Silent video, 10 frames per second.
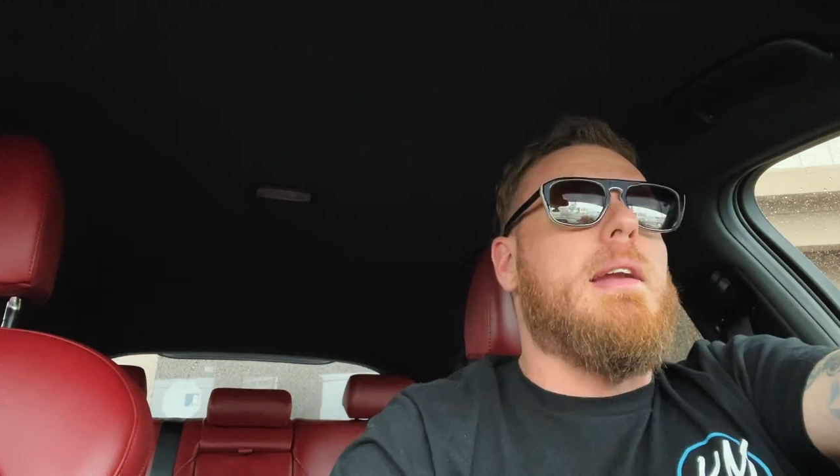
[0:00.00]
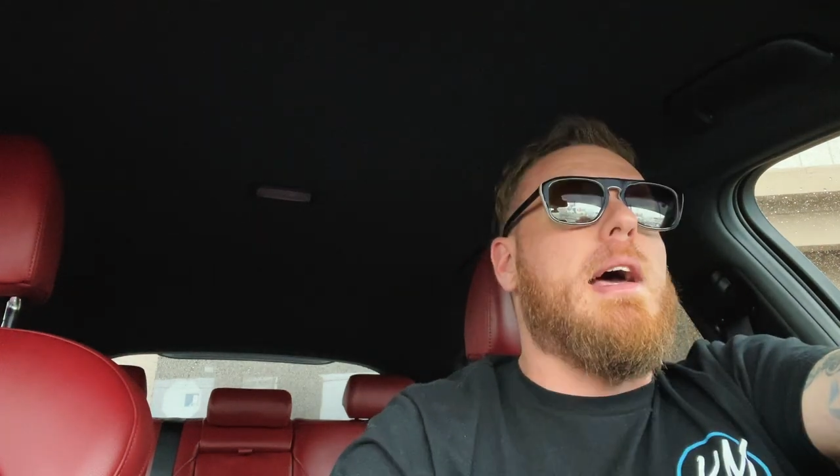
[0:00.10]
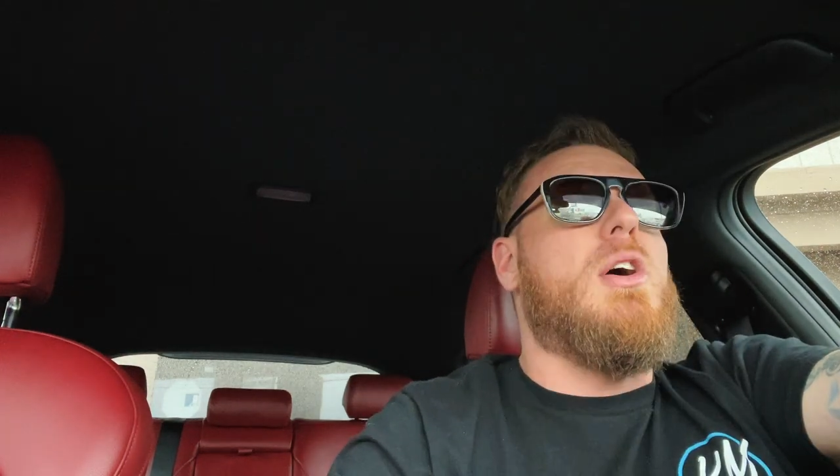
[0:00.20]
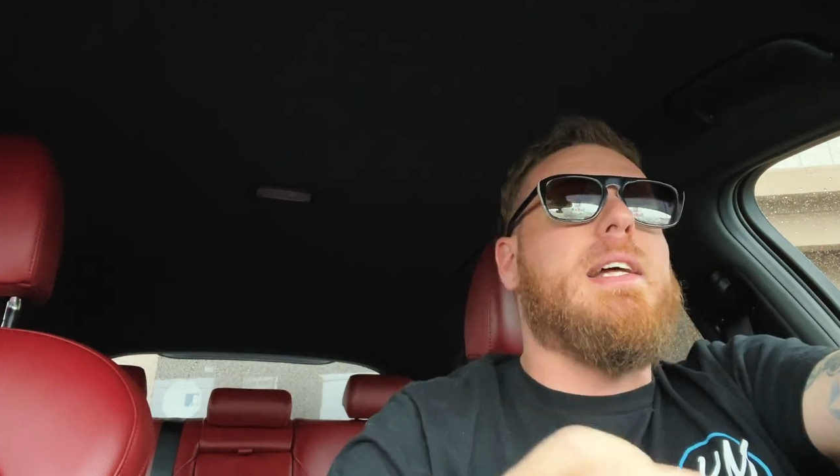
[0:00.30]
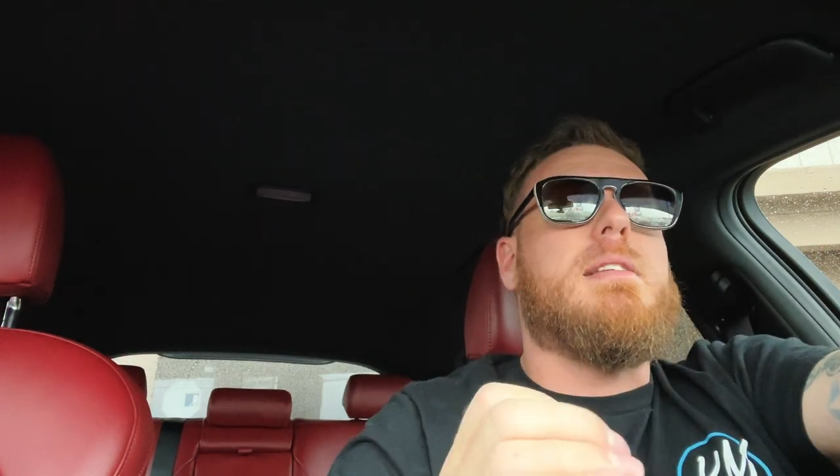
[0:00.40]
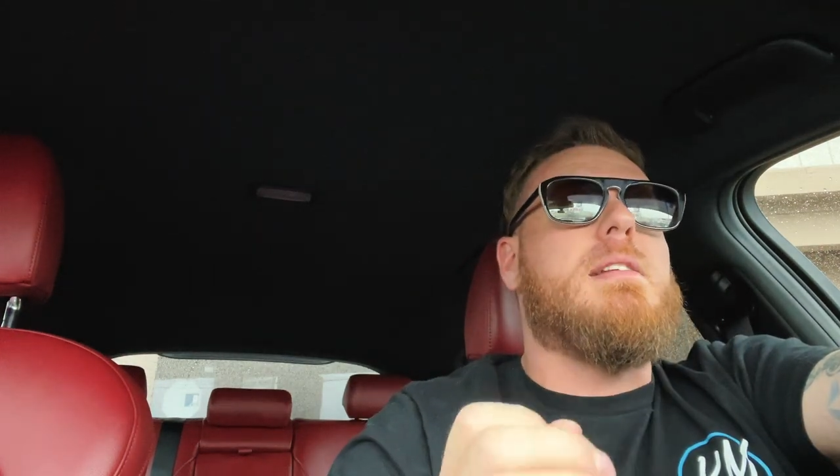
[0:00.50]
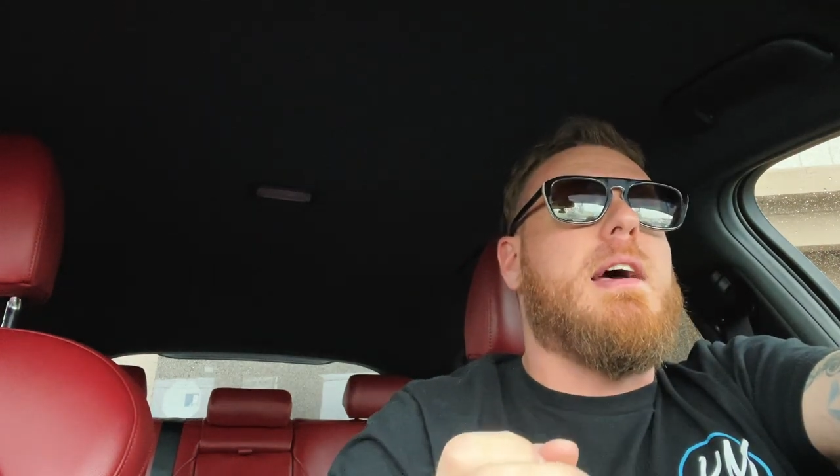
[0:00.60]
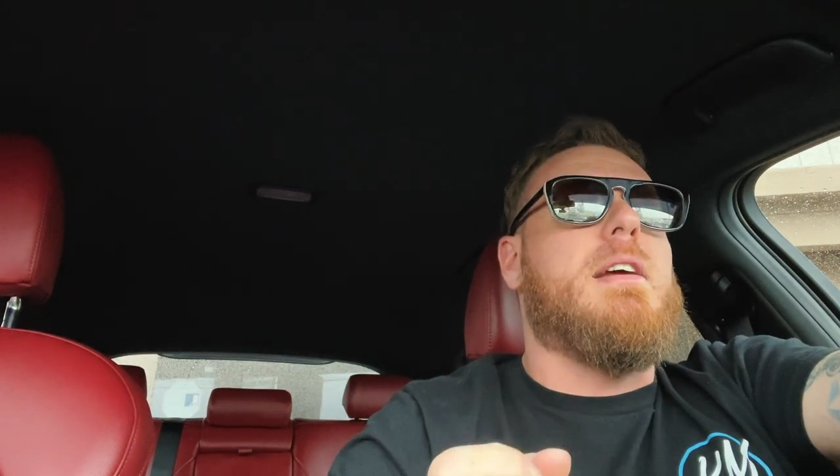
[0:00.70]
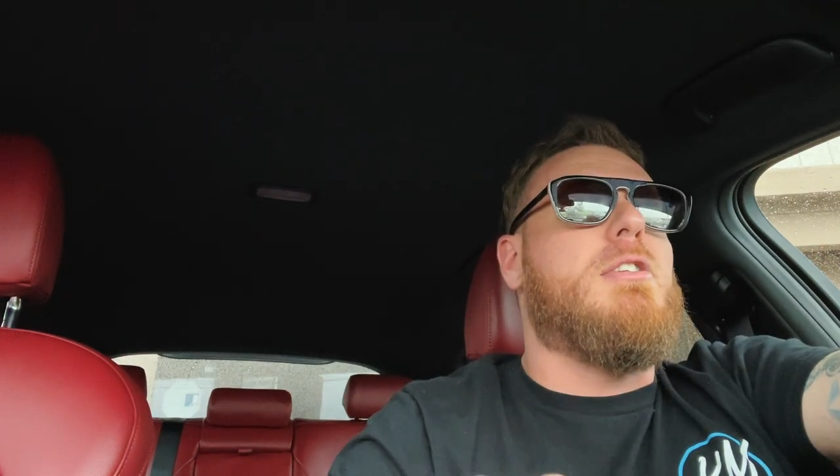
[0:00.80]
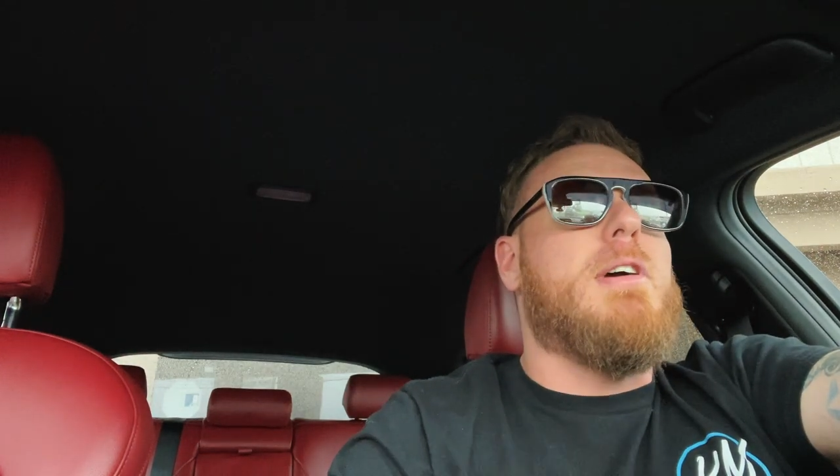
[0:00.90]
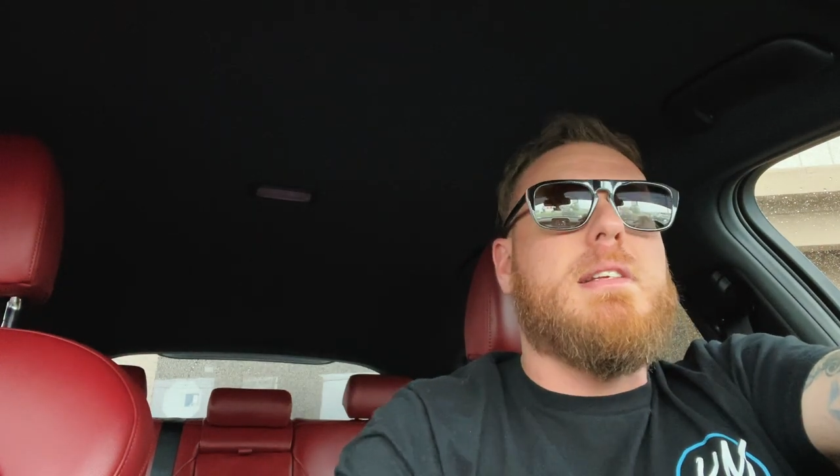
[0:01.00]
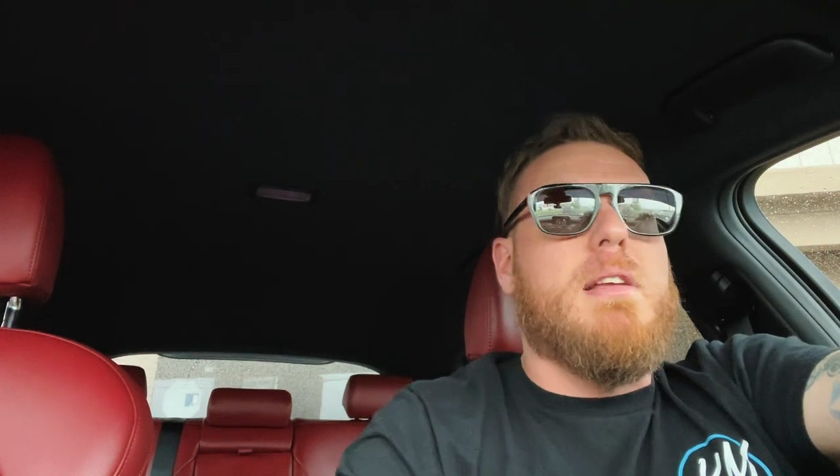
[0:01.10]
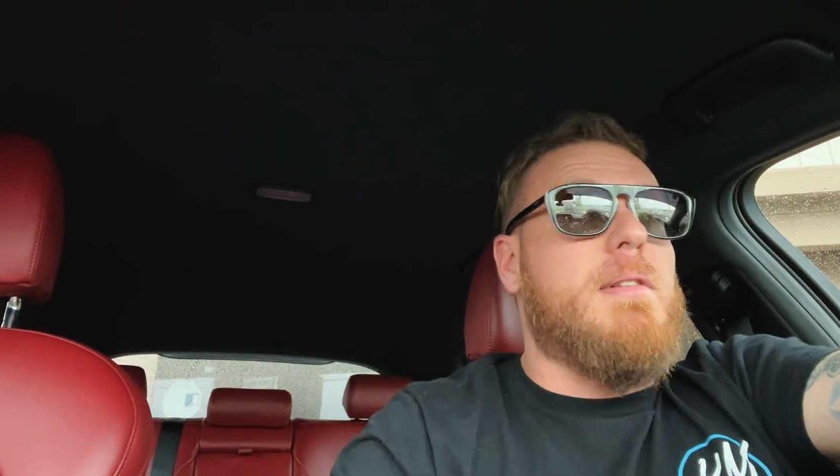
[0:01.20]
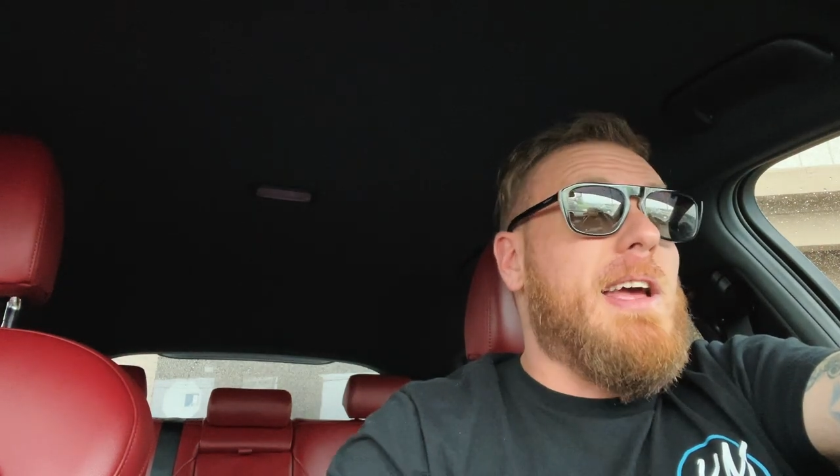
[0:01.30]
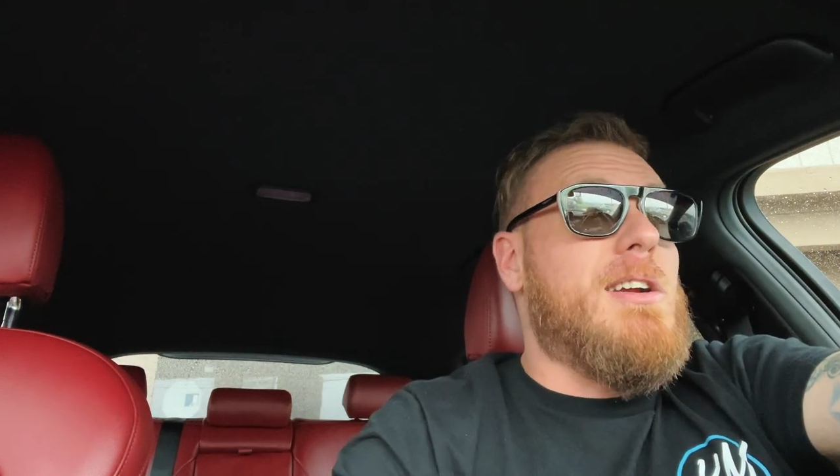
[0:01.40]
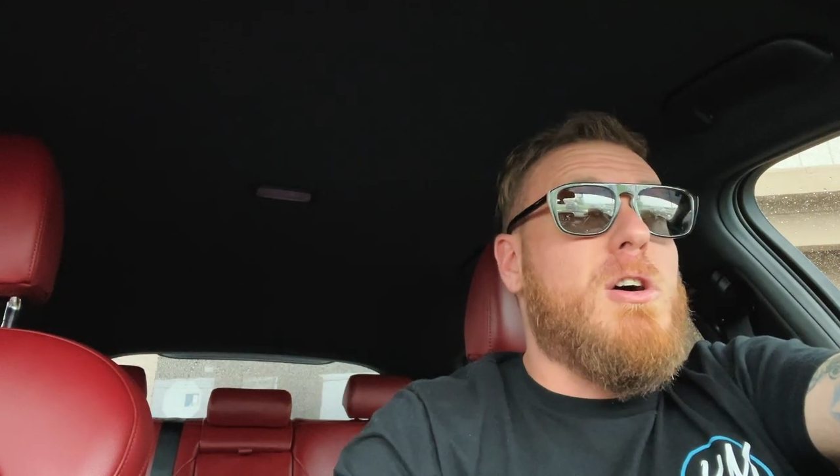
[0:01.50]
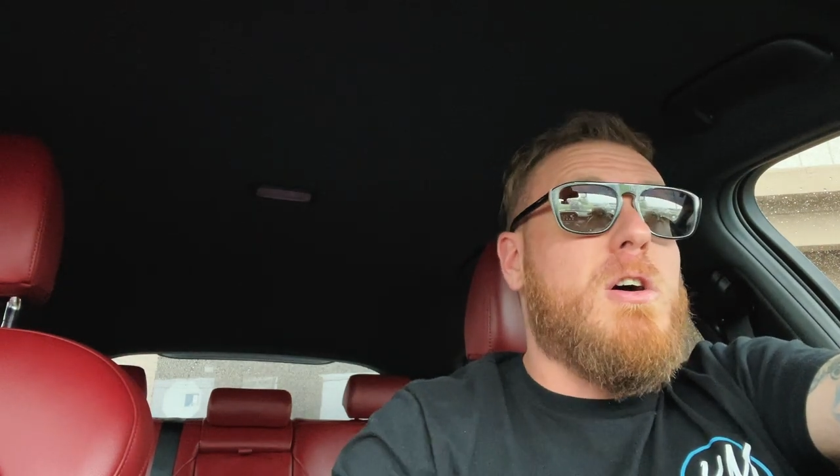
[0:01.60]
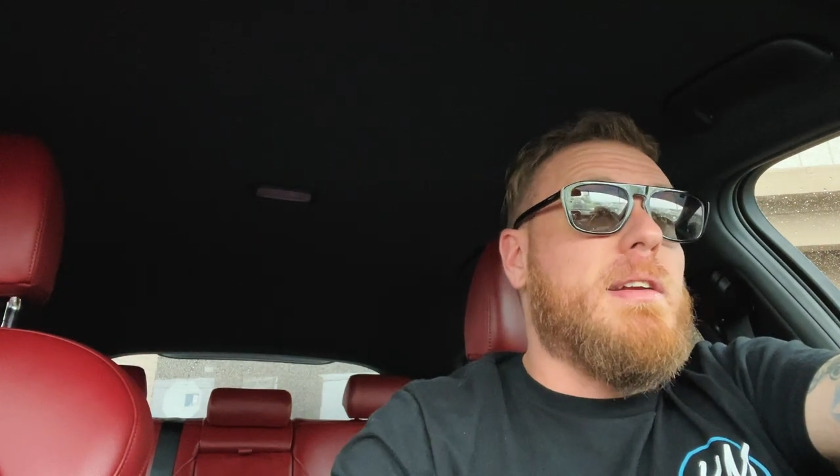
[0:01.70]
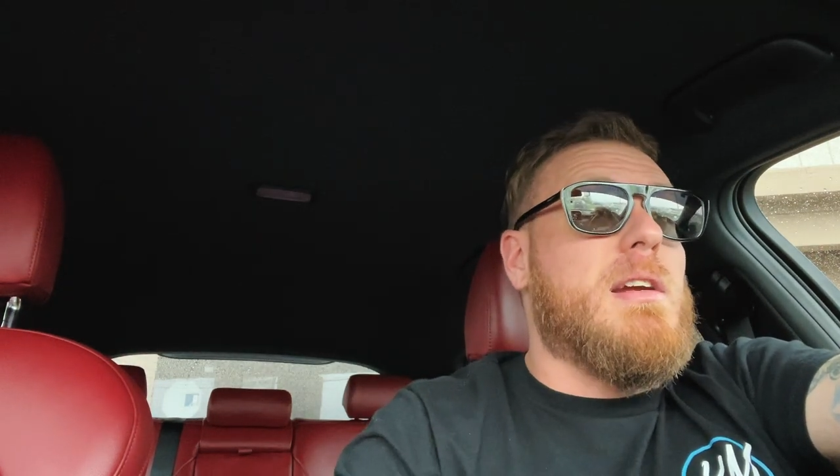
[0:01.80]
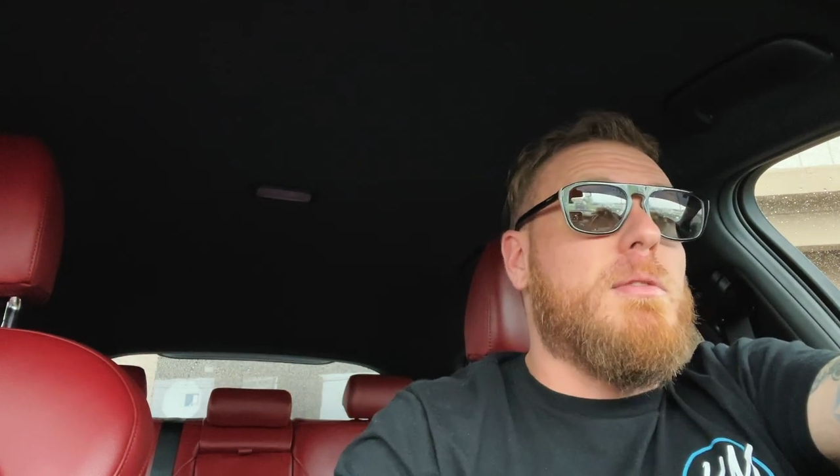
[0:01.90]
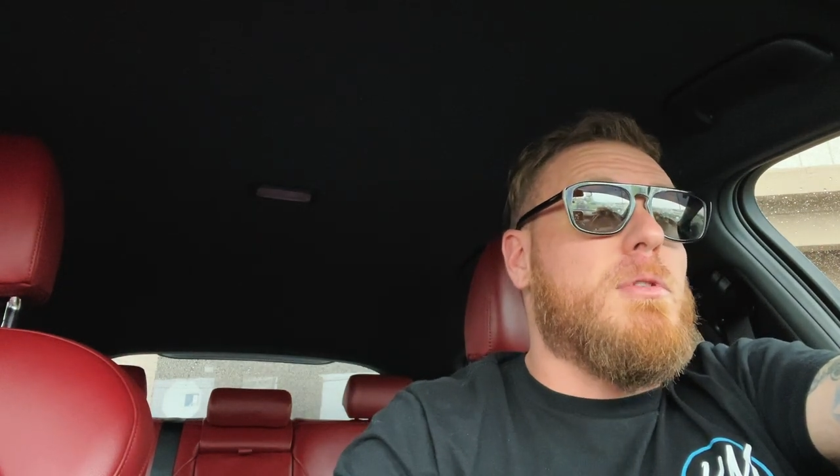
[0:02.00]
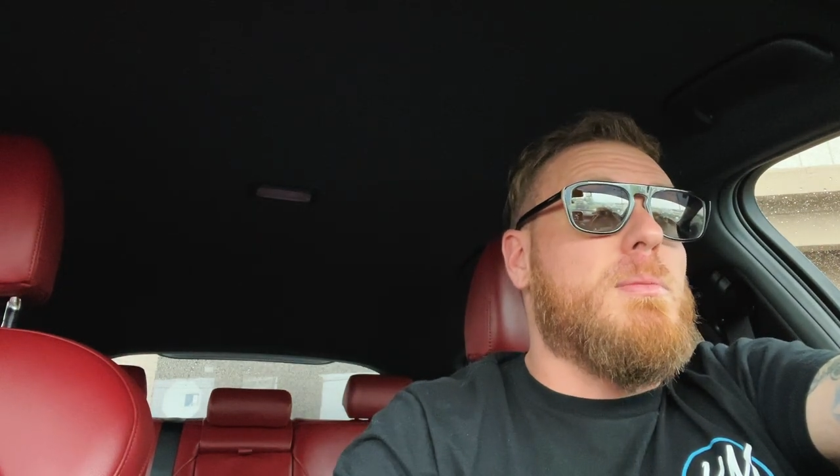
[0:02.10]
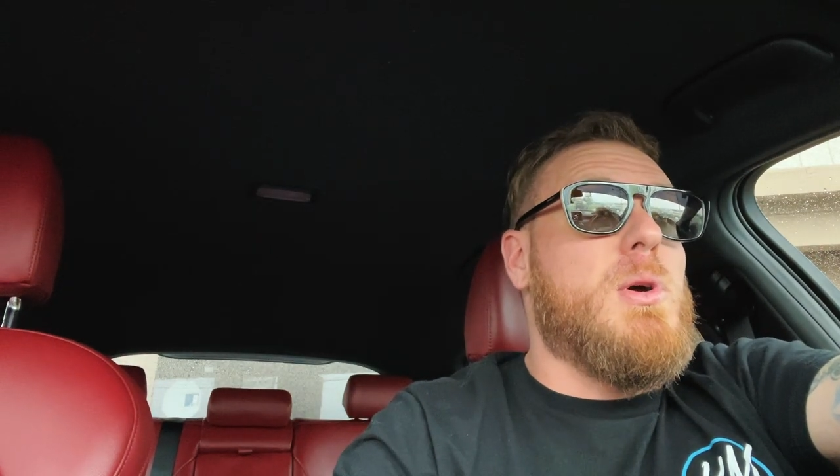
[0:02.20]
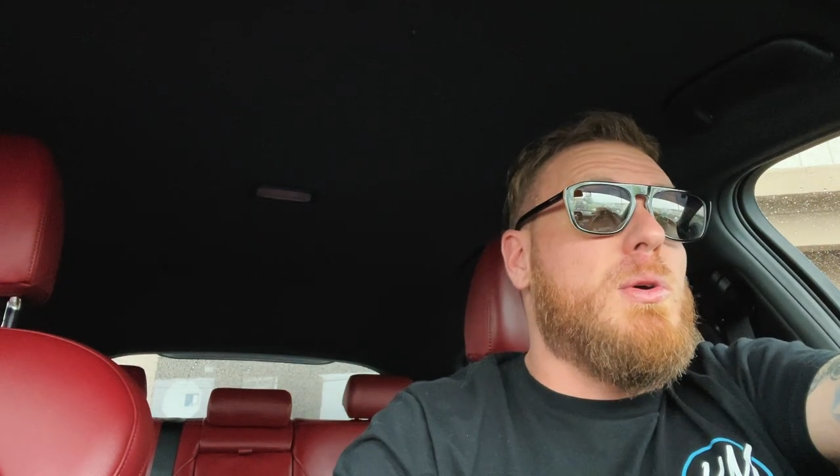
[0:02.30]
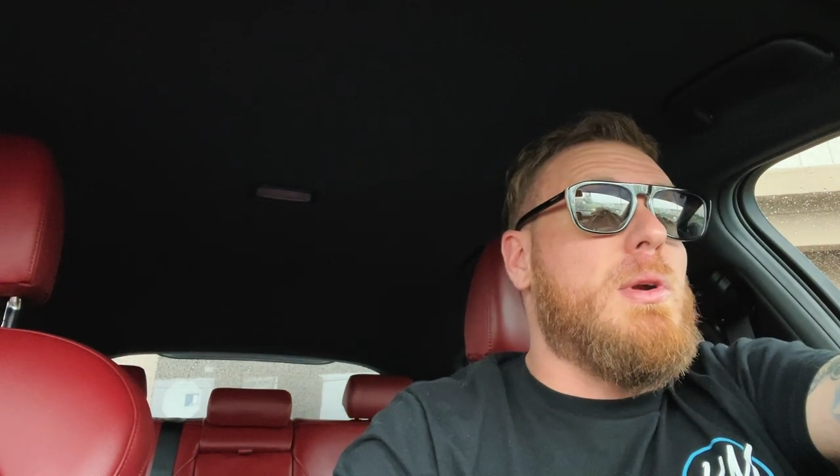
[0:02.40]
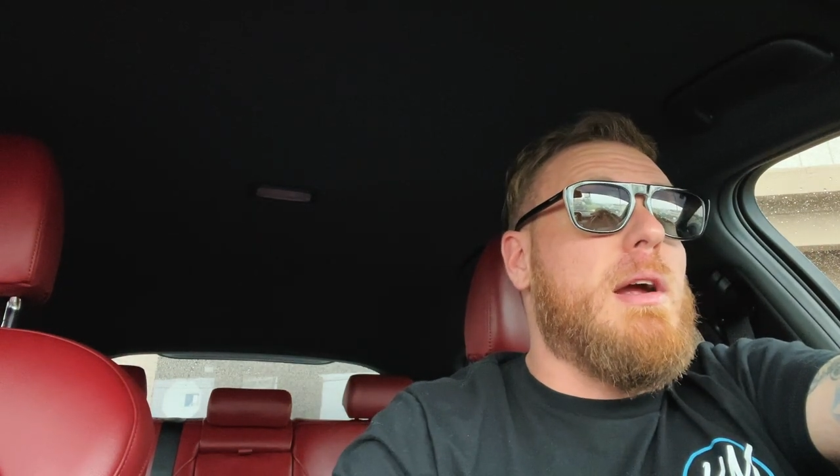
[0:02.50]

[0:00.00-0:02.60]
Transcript: Now, it's not aggressive at all in comfort mode.